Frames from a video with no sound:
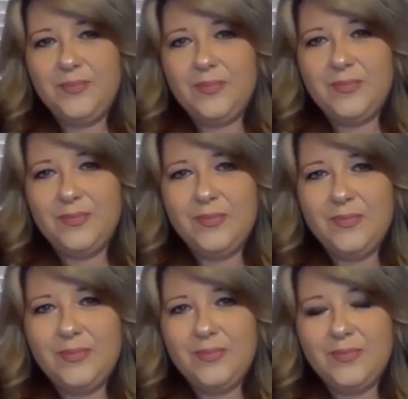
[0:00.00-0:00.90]

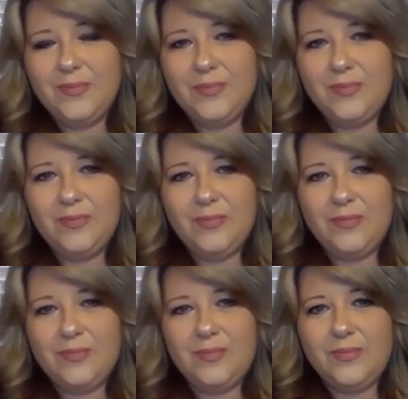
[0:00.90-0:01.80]

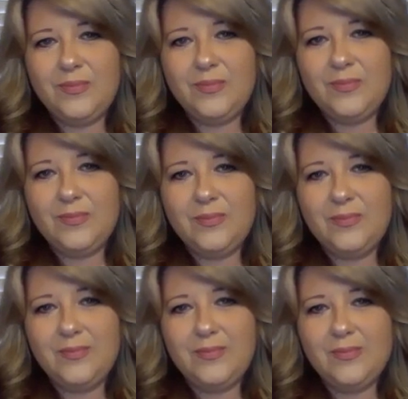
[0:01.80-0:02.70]

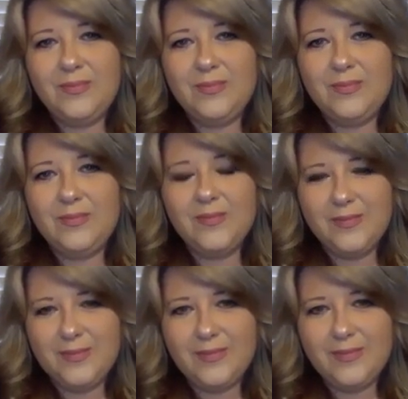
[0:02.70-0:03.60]

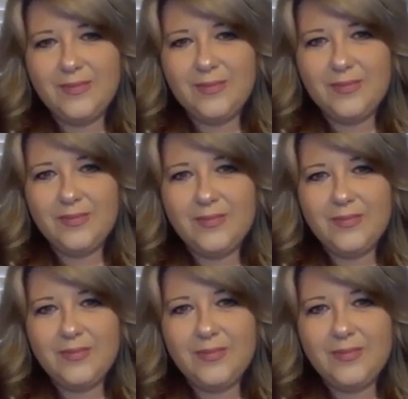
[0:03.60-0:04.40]
[no speech]